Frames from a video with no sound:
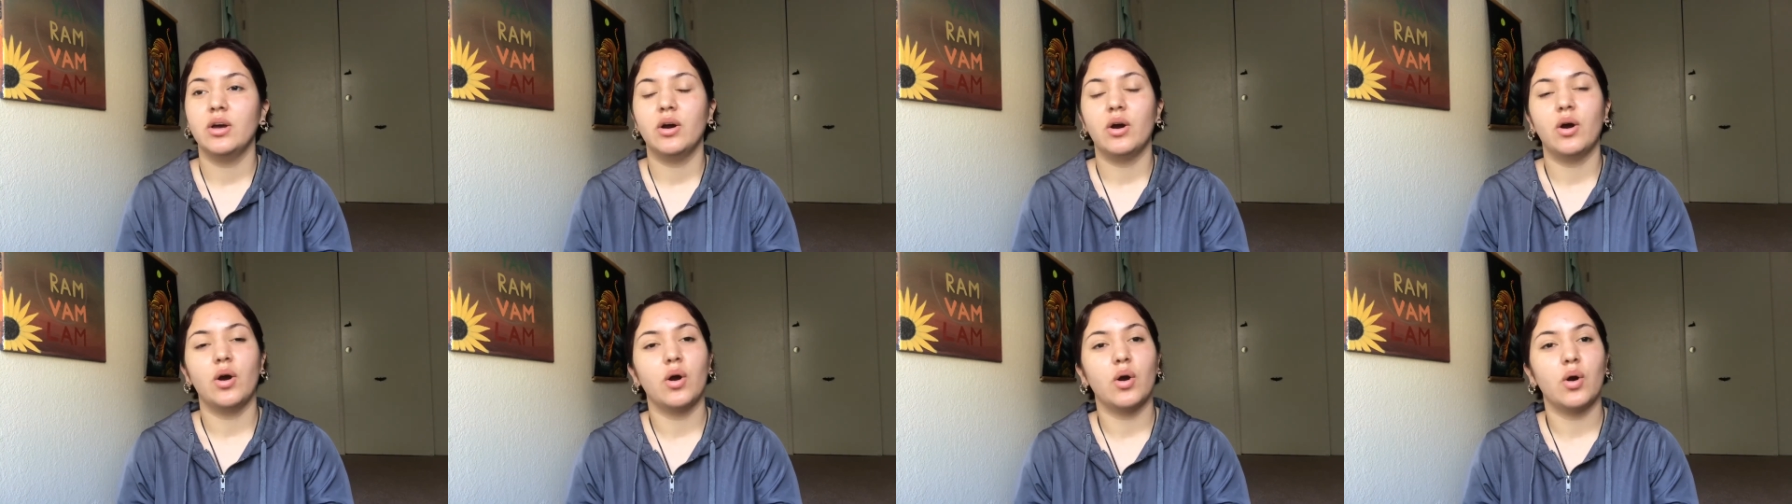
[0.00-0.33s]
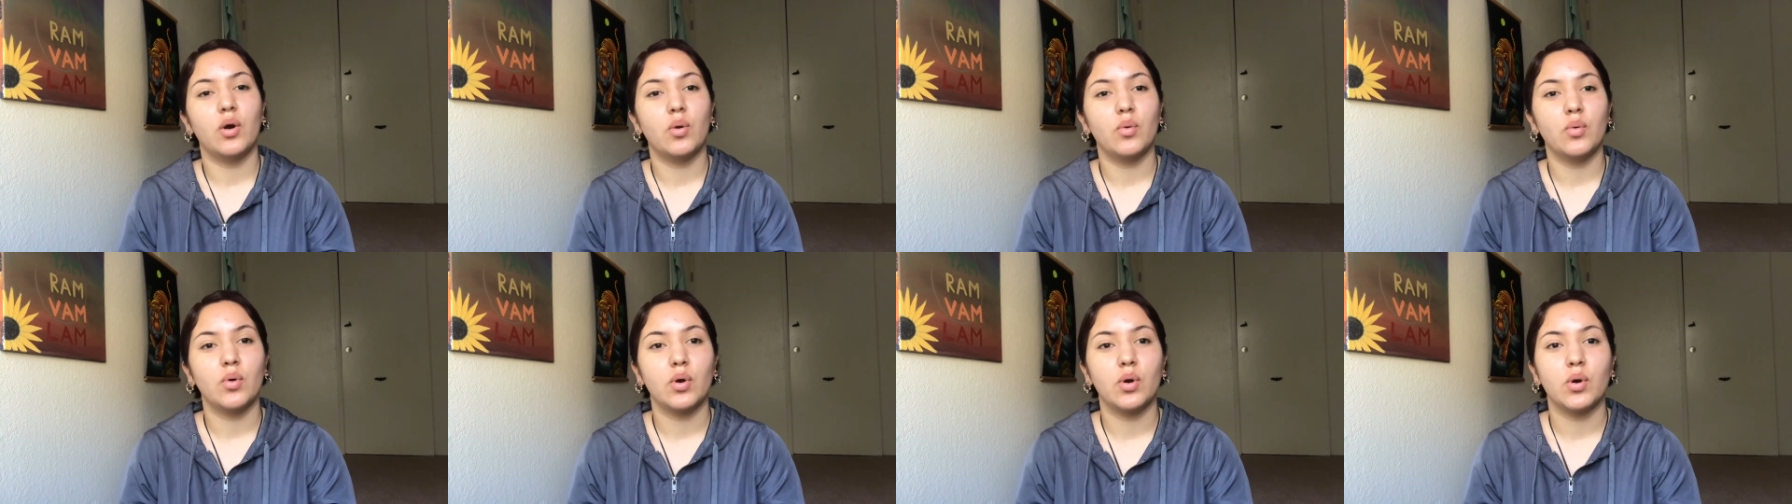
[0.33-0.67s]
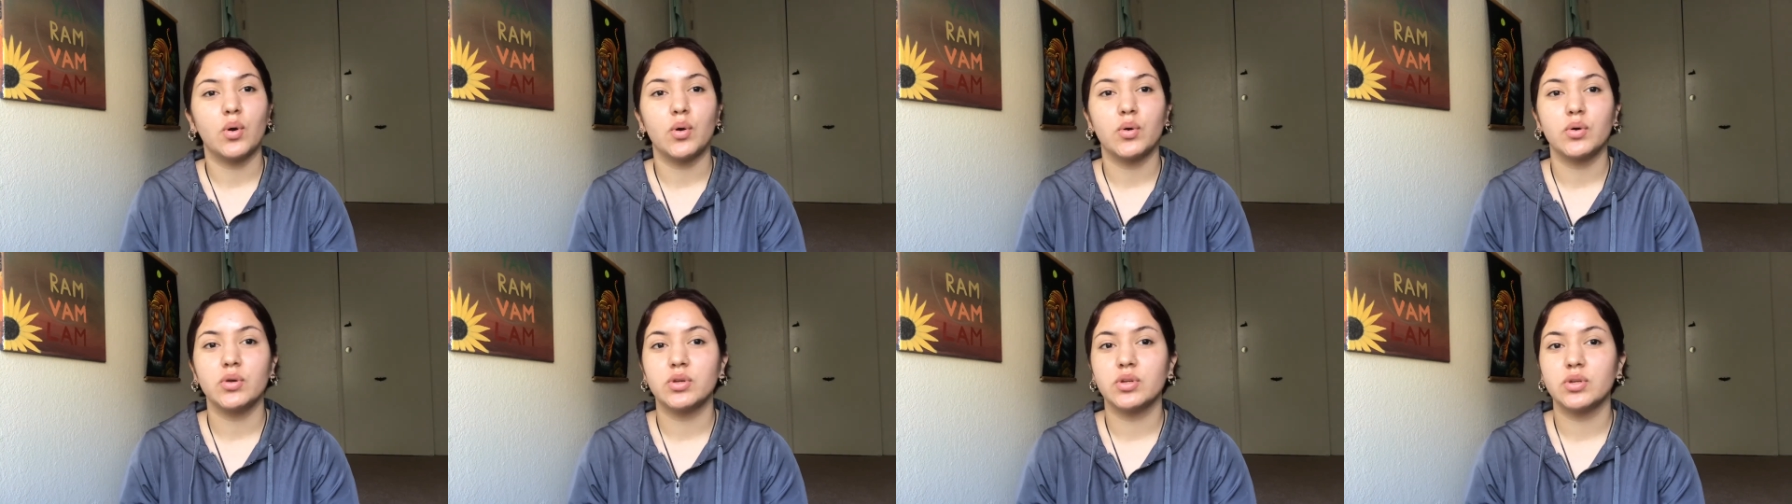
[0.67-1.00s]
oh,
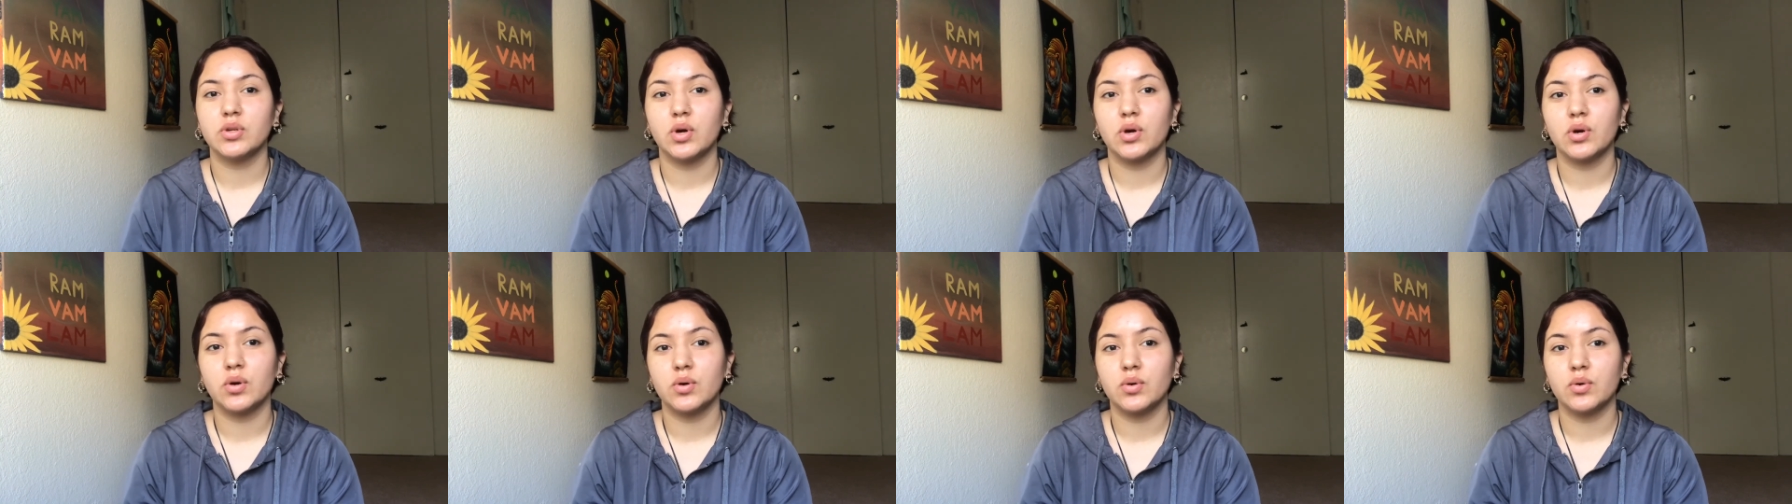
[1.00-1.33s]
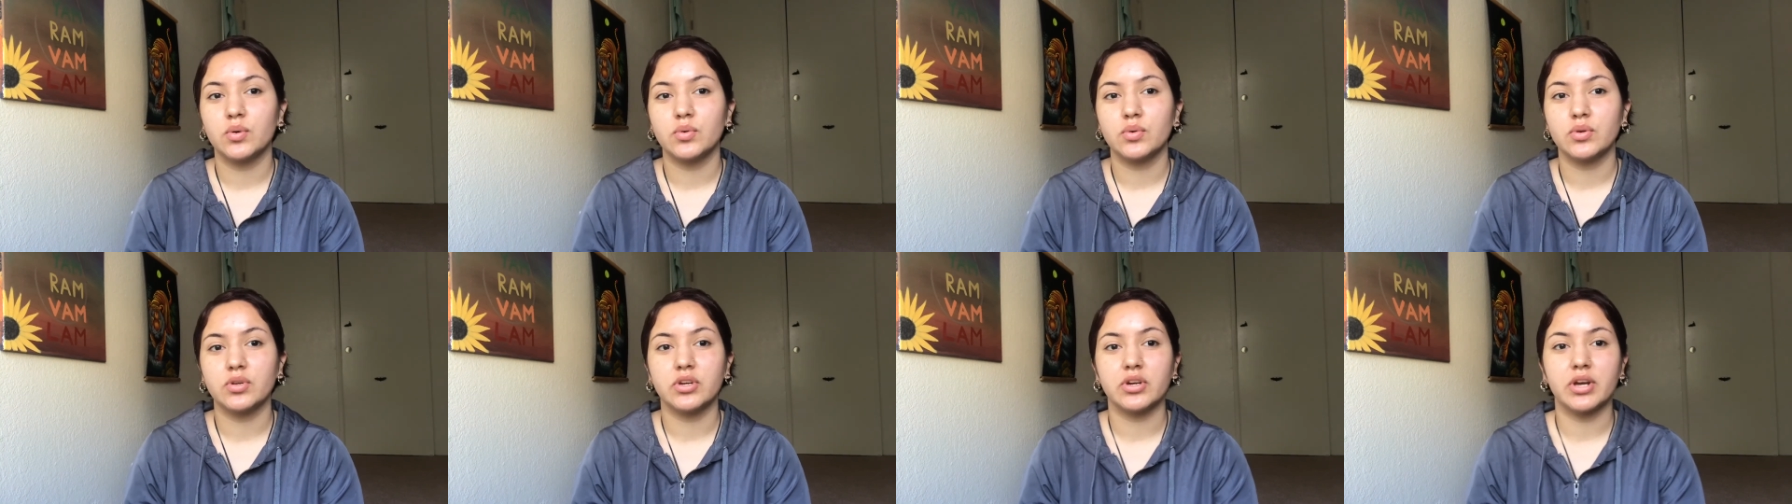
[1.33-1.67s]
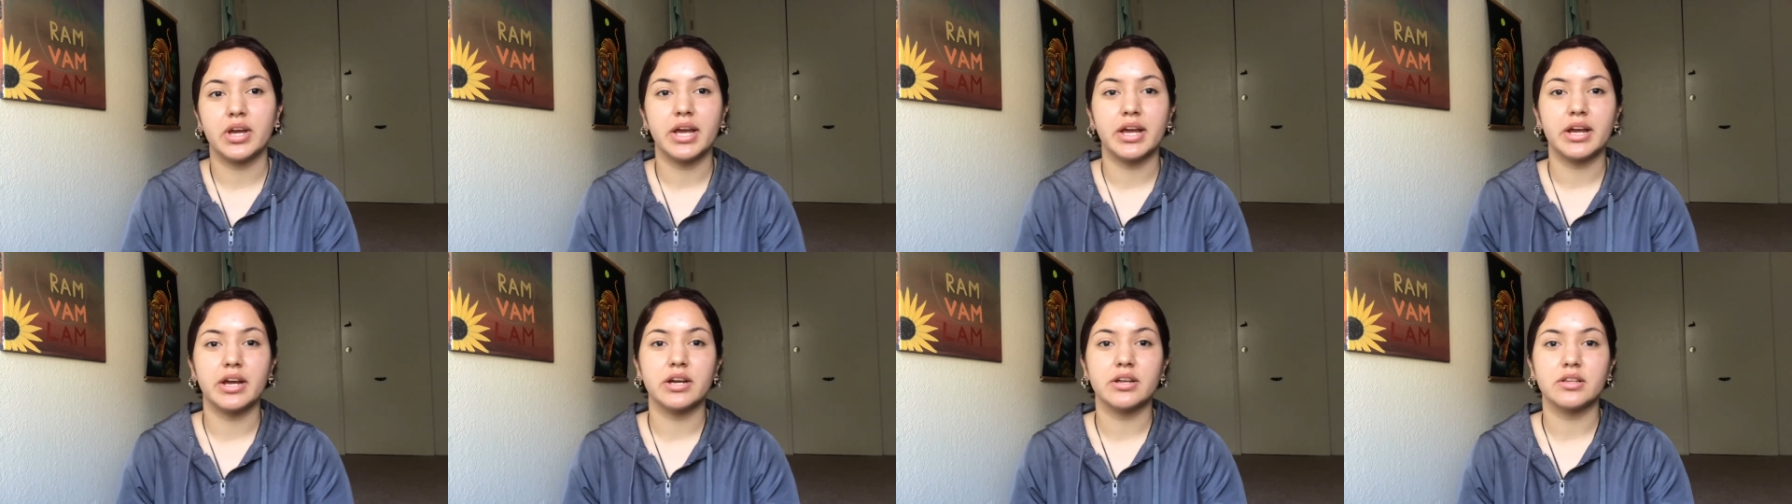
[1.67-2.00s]
well, you know, your
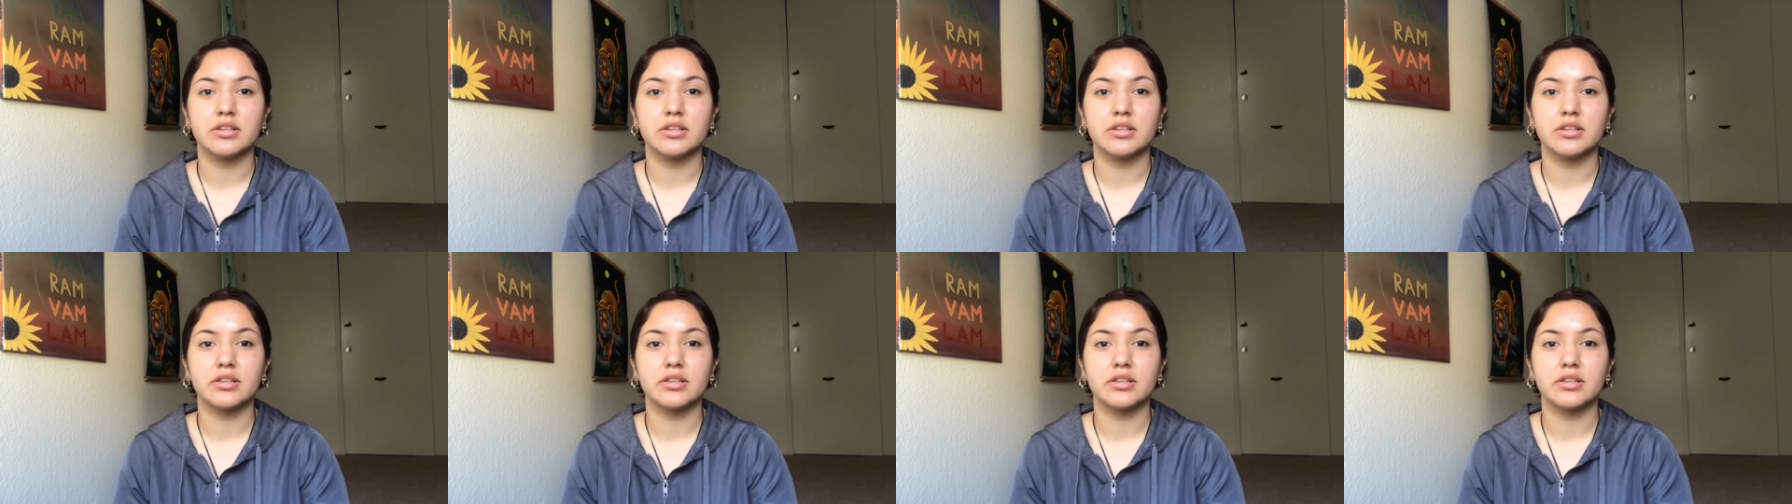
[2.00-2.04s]
hair